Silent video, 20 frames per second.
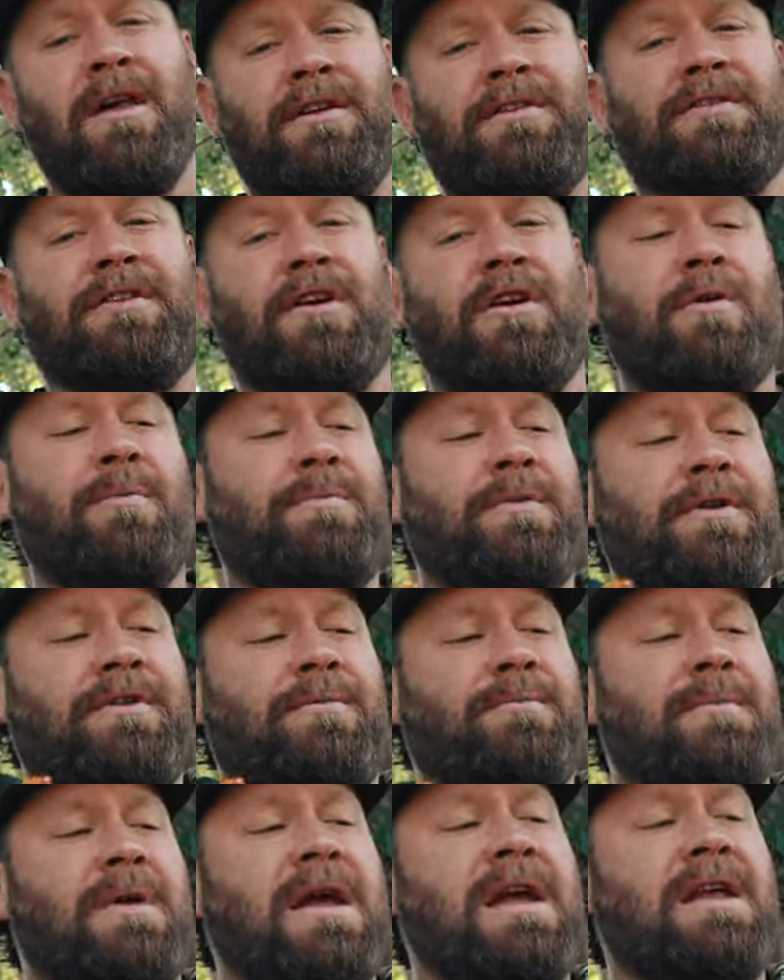scope
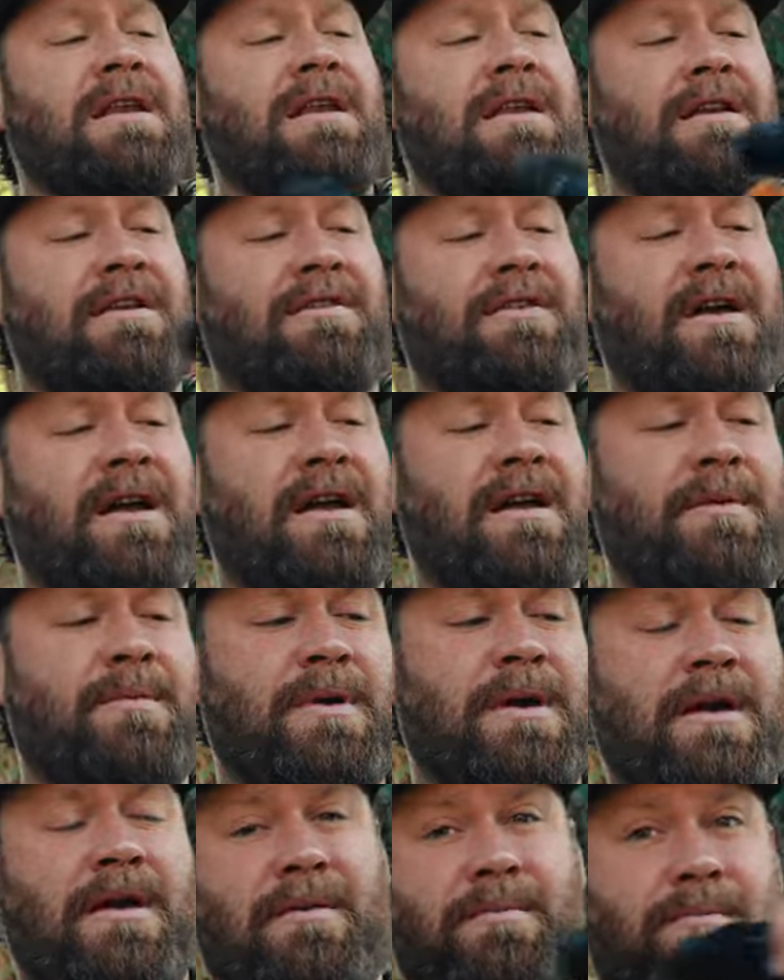that's made and designed to
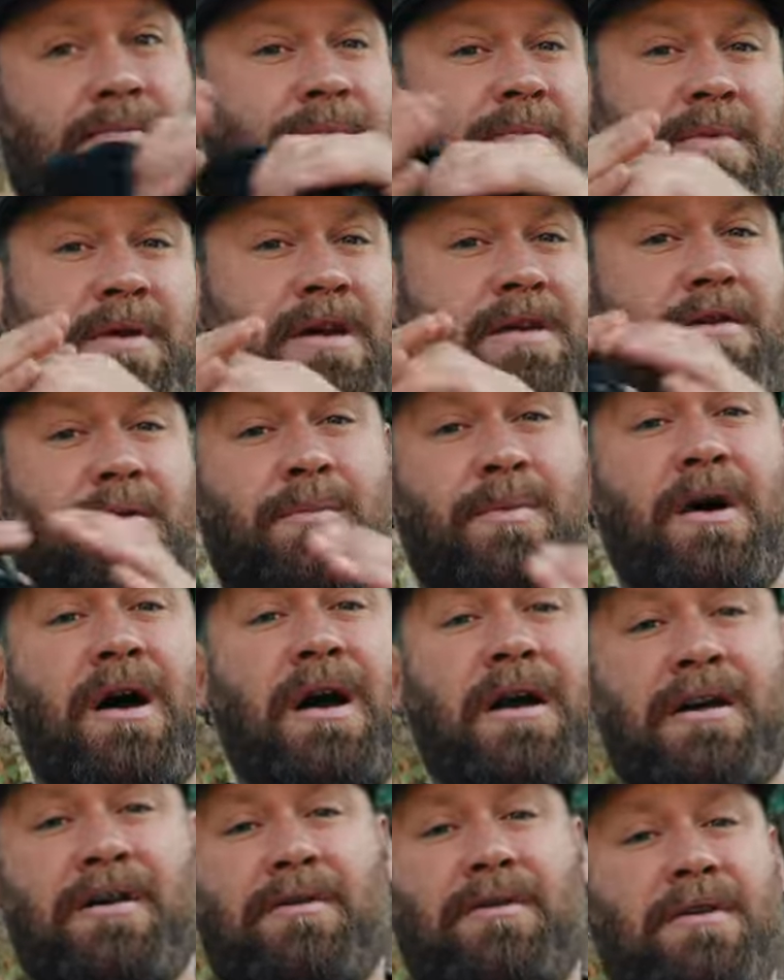be in your
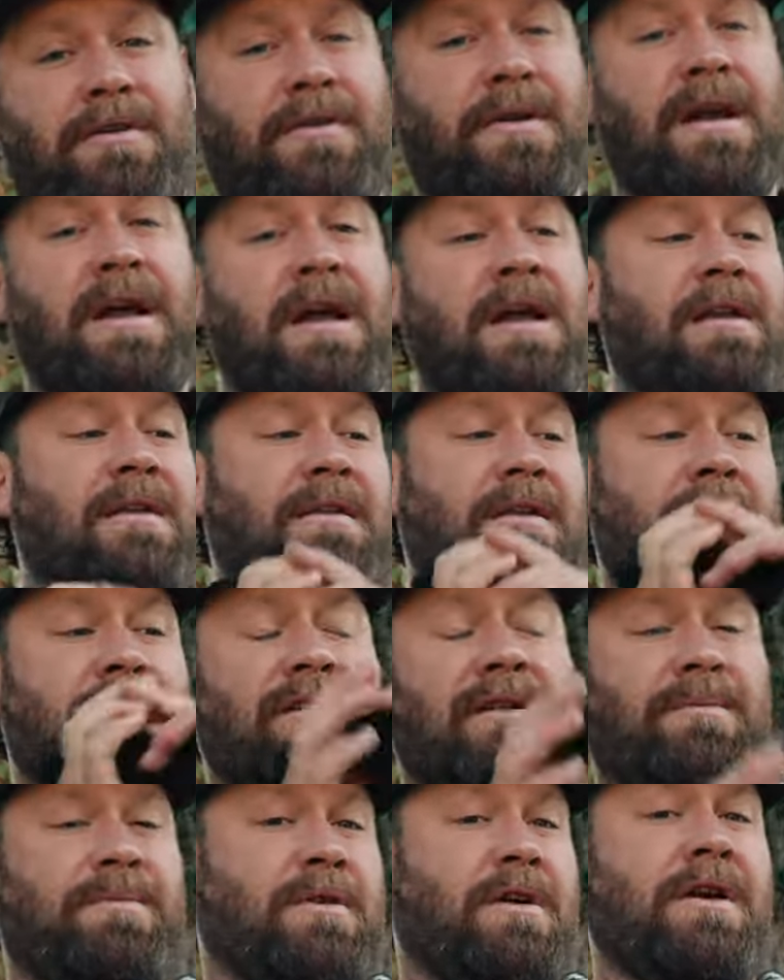pocket or in your hand and then
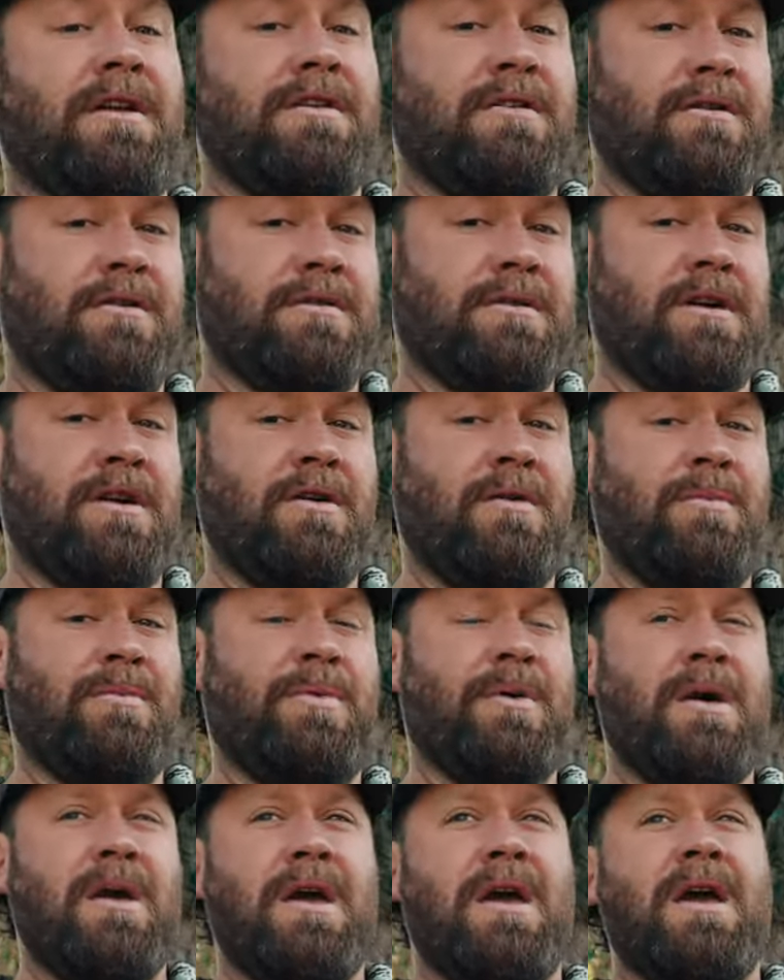clipped onto your scope.